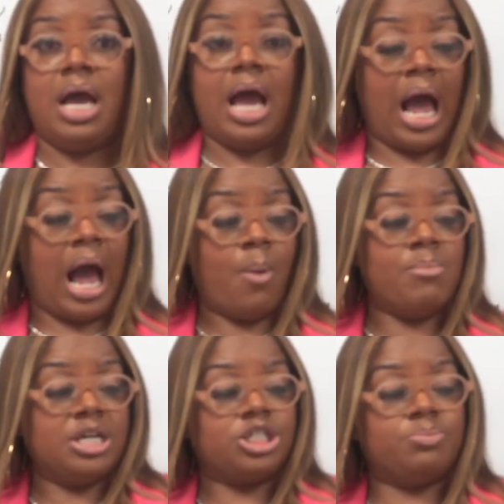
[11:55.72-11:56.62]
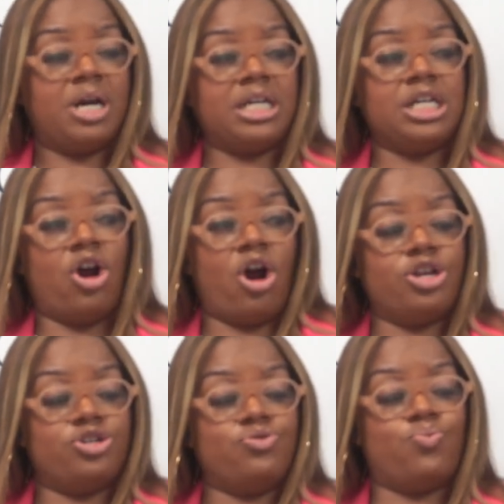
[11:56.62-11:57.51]
How much money
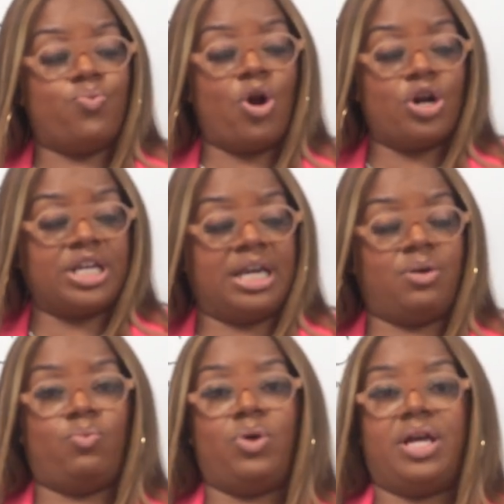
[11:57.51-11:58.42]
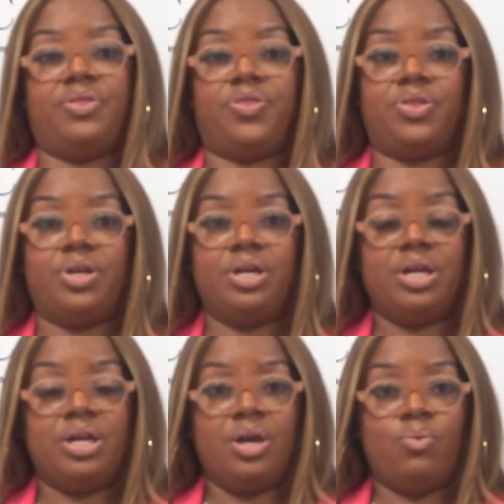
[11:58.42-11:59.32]
are you working with?
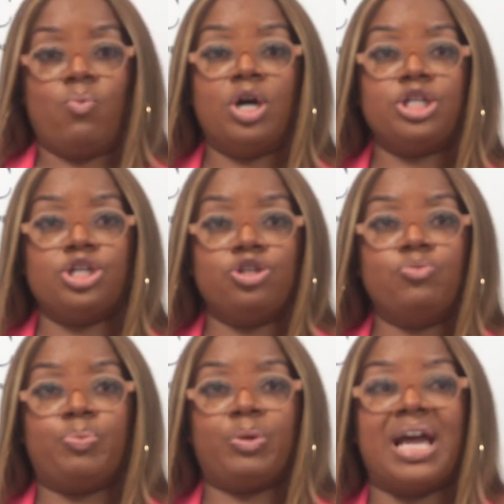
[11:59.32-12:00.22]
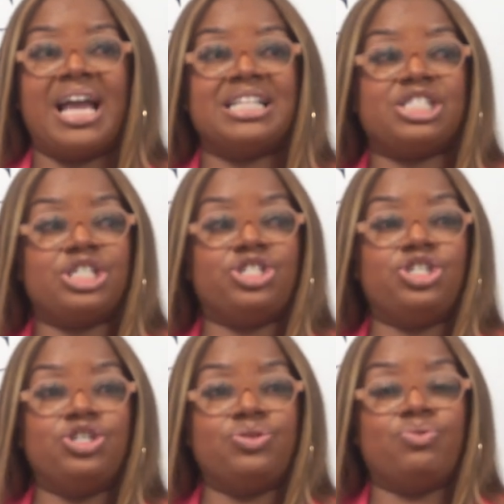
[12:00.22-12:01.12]
What do you plan to
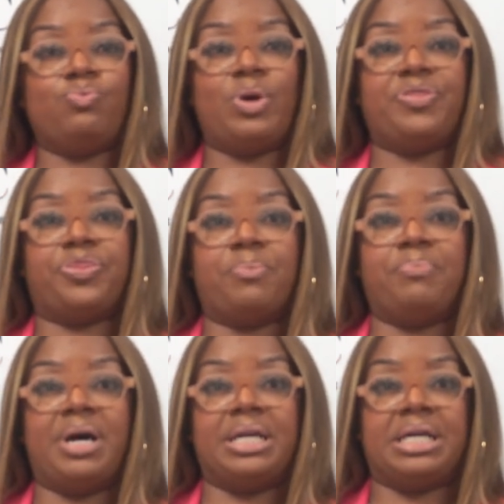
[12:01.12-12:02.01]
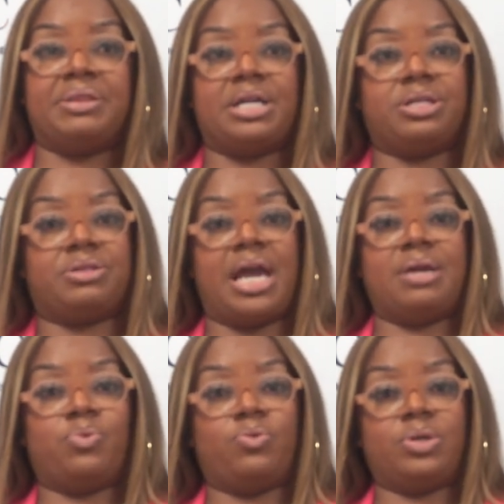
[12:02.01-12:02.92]
do with the money that
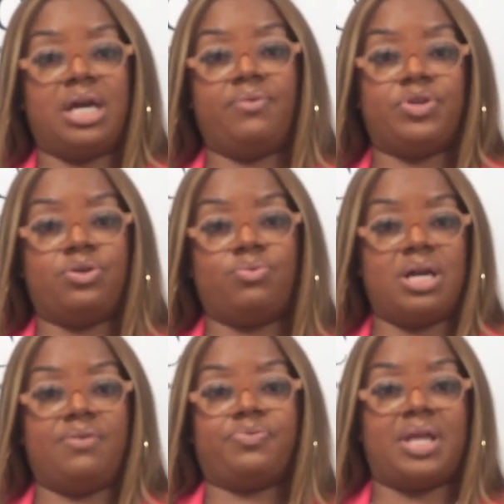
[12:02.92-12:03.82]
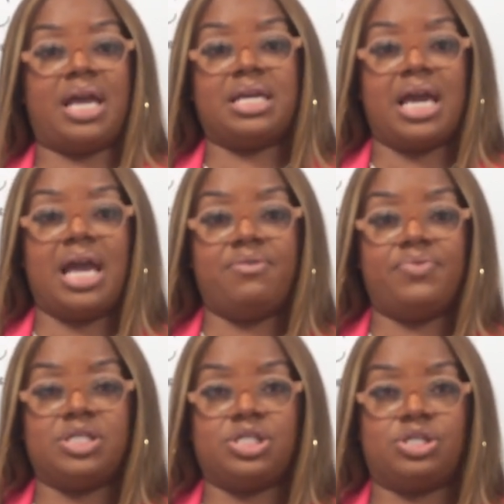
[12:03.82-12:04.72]
they will give you if they gave
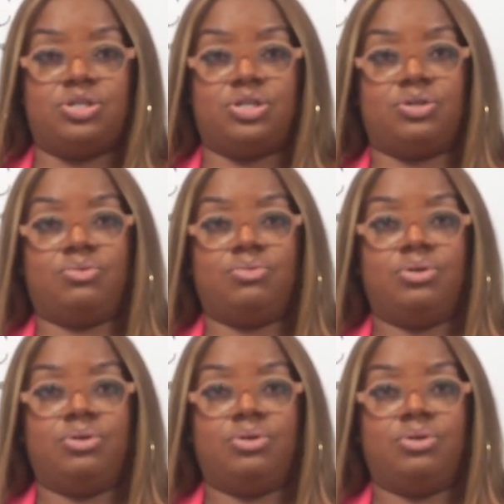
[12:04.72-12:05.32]
it to you?